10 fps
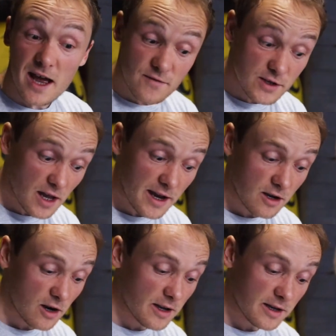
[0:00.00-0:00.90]
If you like
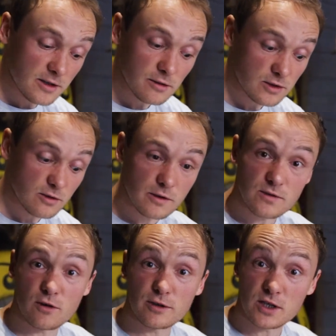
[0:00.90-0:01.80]
garlic in your sauce,
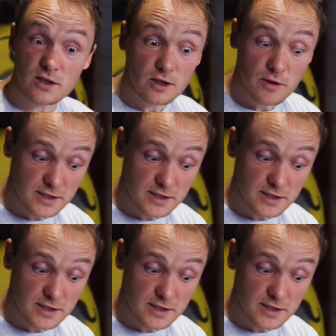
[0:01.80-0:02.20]
of course you can do it.